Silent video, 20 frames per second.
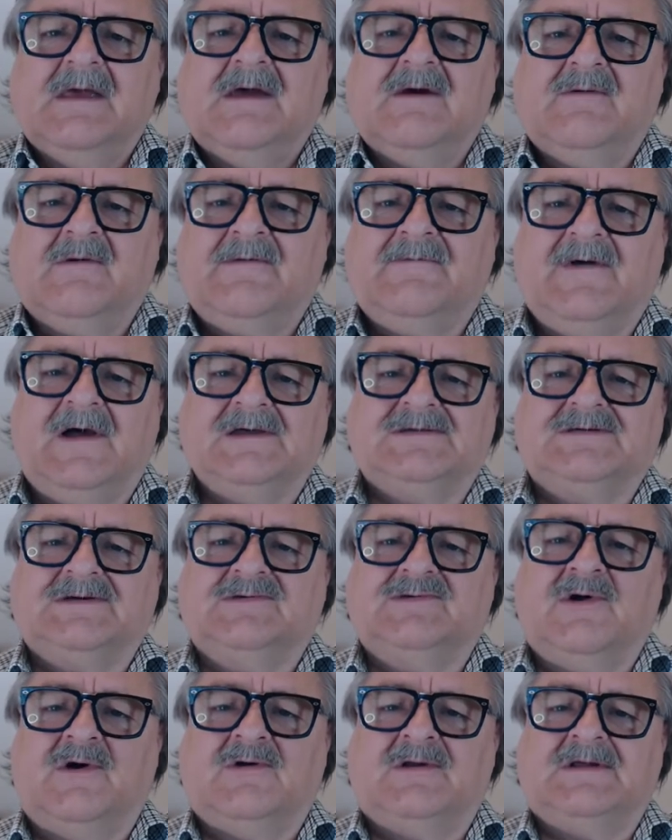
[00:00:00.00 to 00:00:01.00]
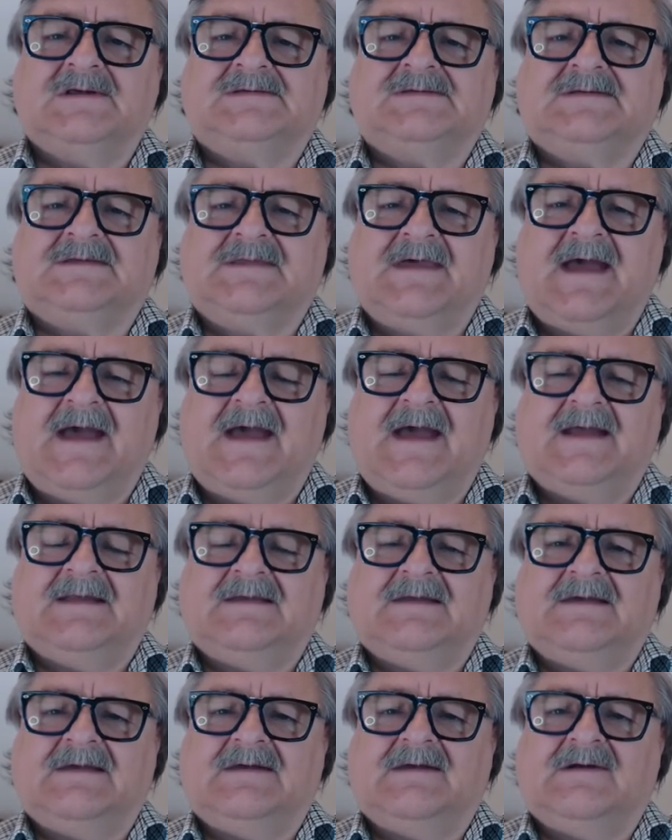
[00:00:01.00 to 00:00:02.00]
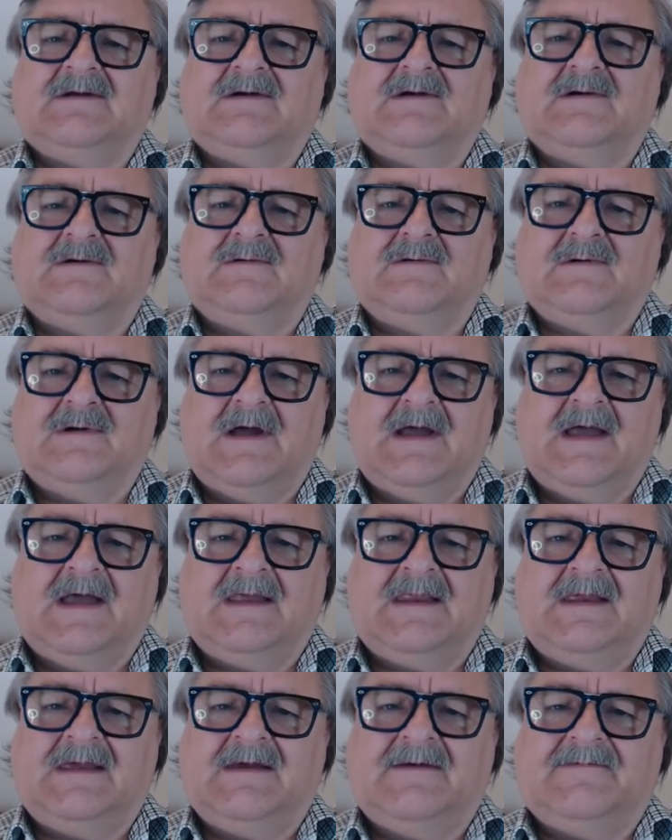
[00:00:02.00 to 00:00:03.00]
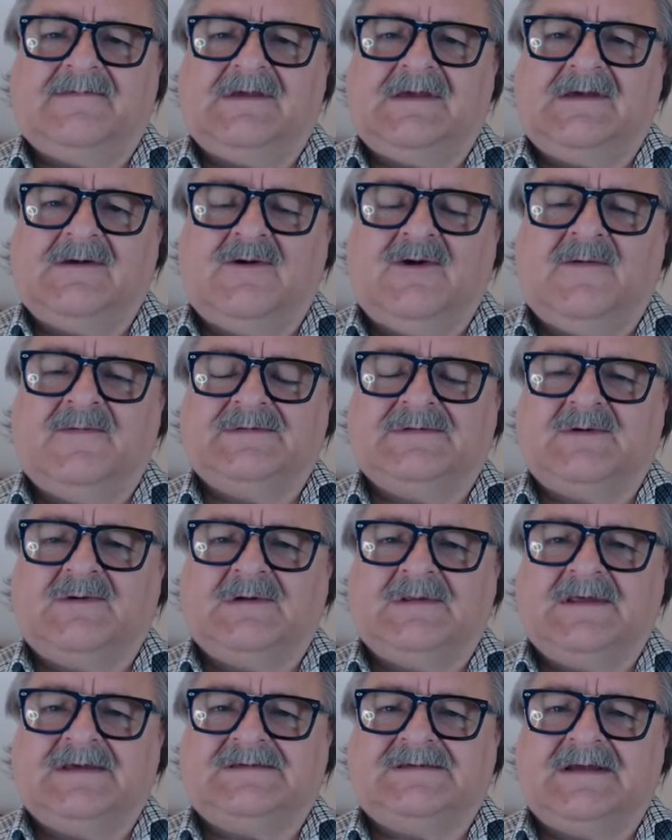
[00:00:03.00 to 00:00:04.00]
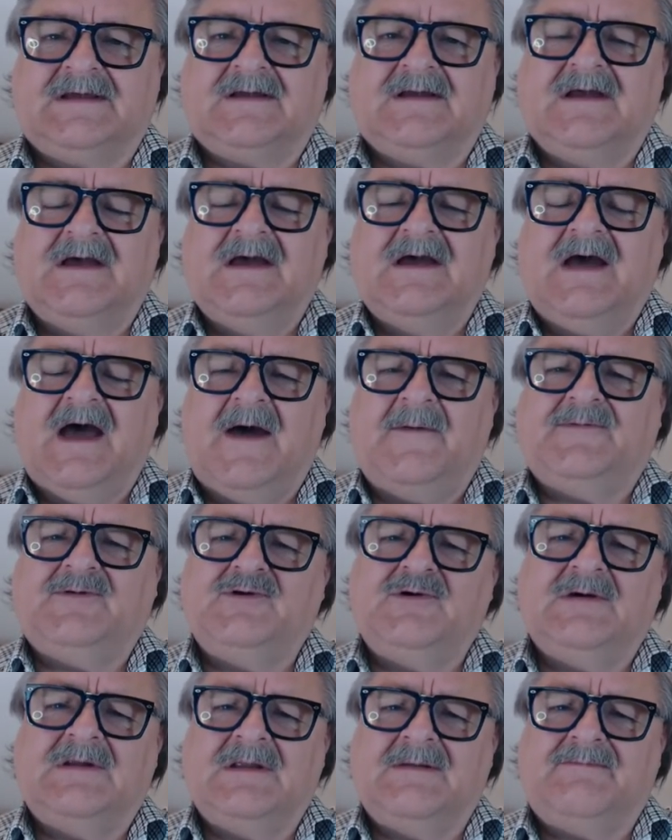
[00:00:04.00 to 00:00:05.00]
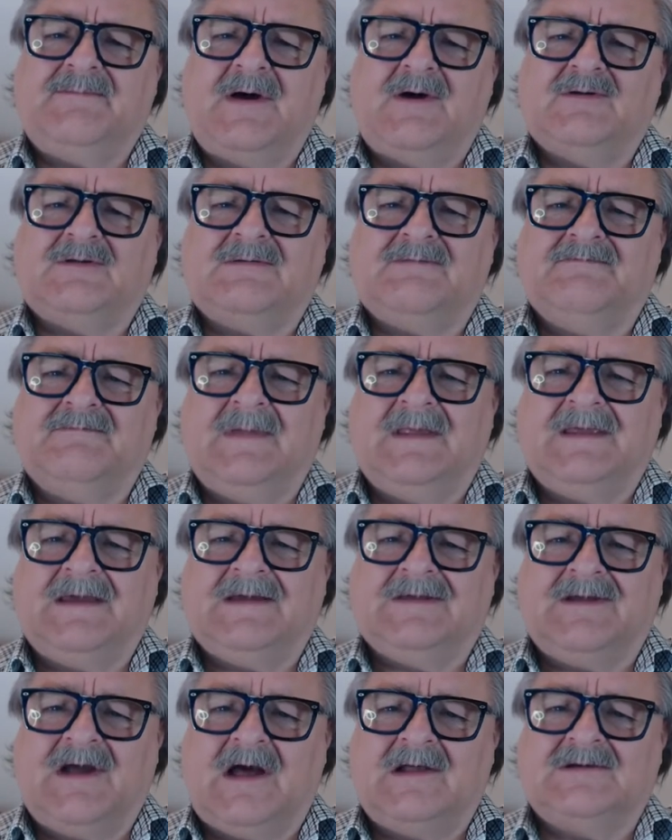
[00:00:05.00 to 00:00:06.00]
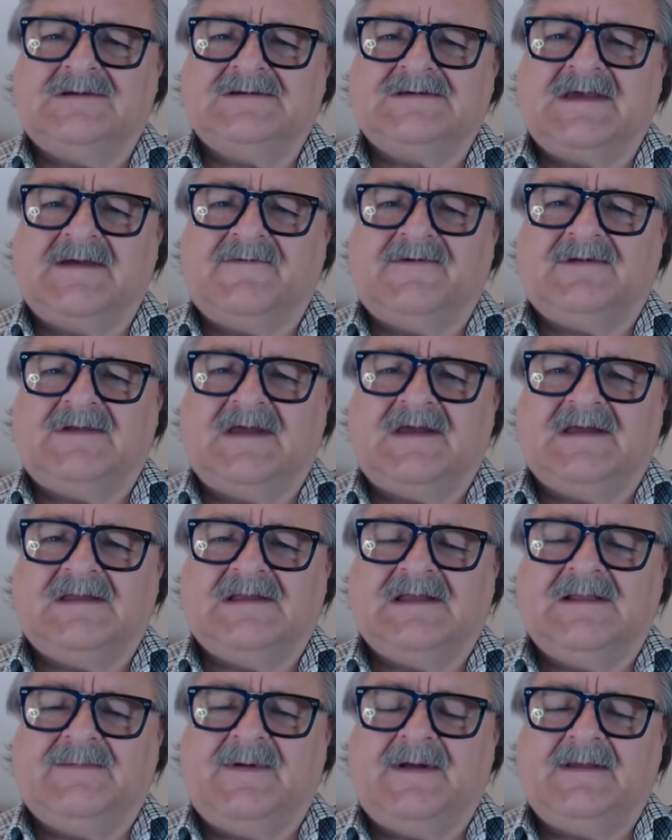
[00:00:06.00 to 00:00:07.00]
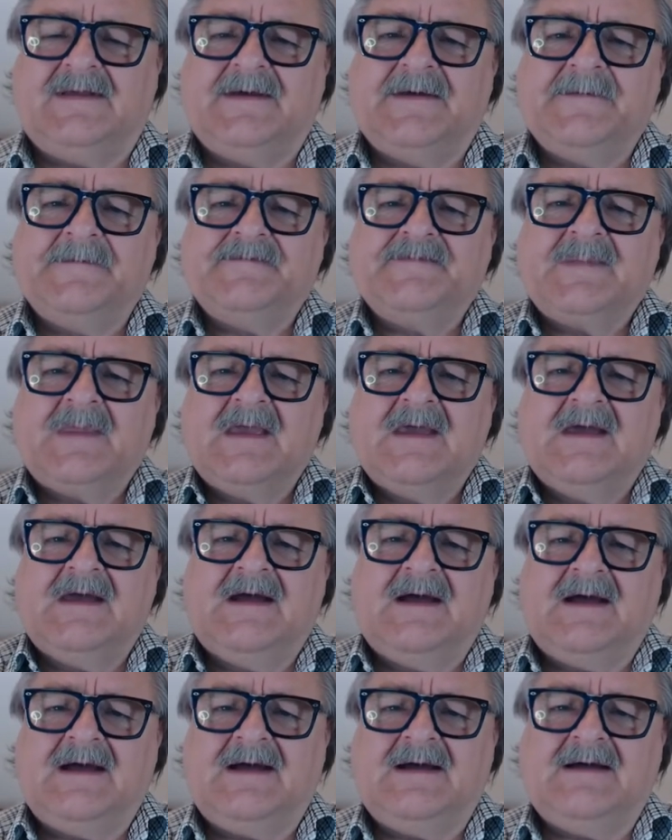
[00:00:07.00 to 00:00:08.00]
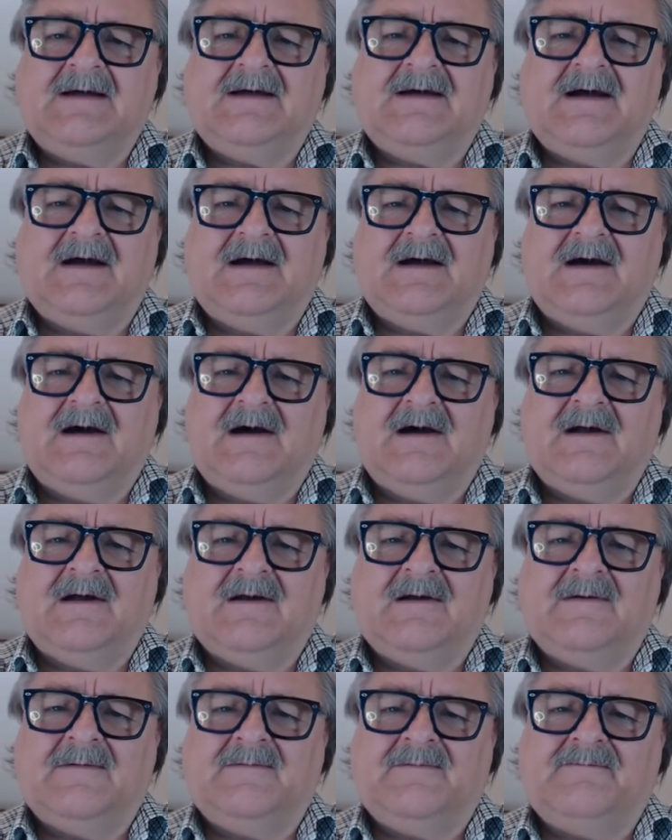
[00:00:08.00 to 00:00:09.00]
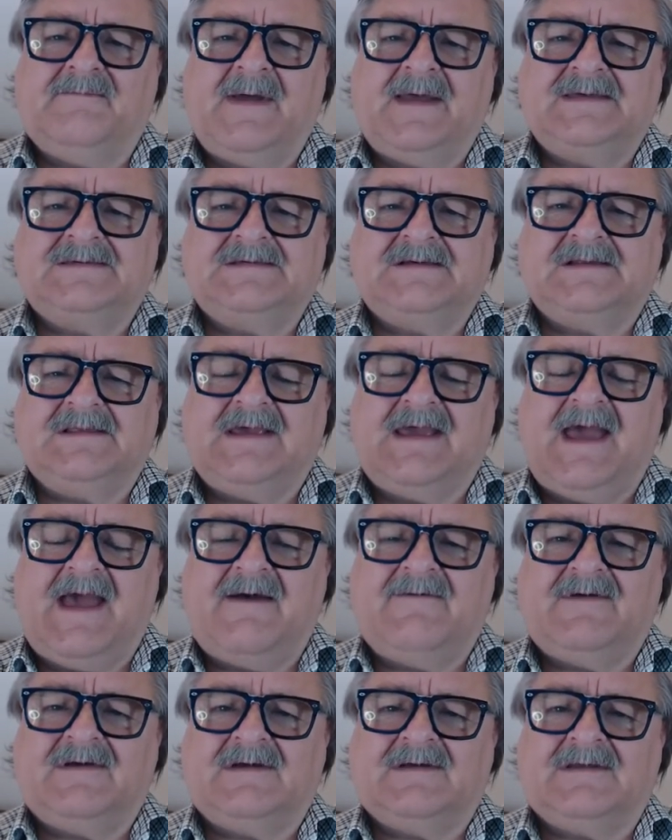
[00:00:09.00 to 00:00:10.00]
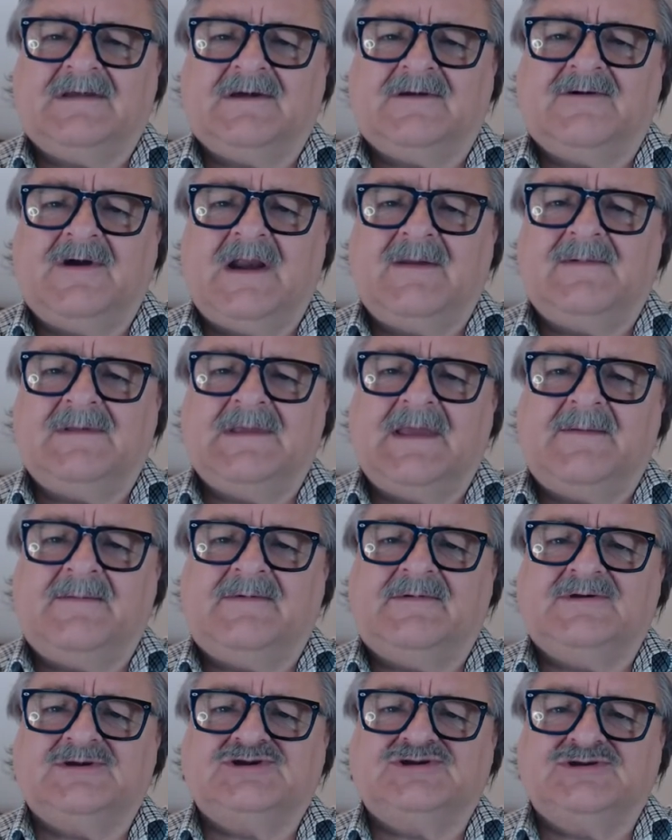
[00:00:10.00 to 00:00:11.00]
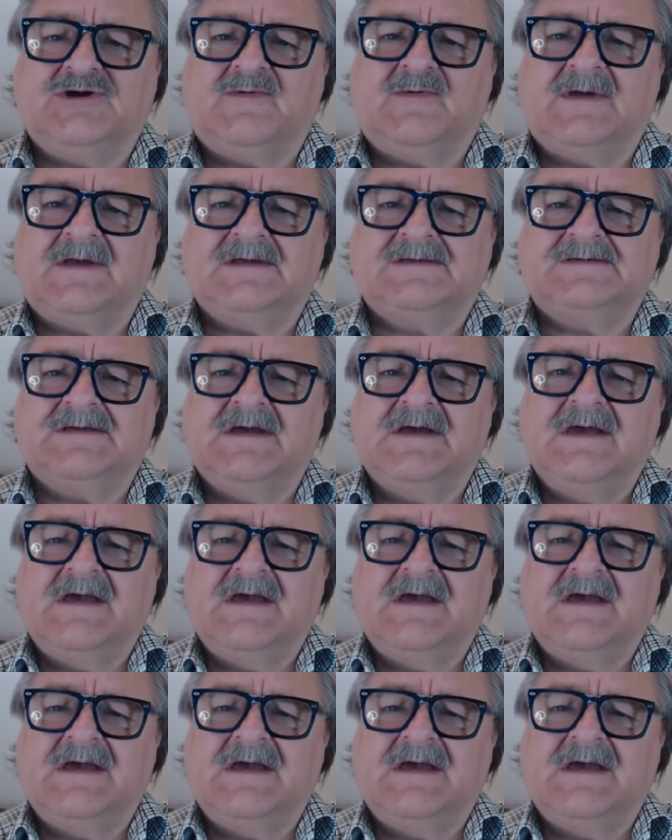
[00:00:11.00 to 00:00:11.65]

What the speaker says: We've also noticed that any of the homes that we're listing, up to about $1 million, give or take a little bit, are basically having an incredible number of showings.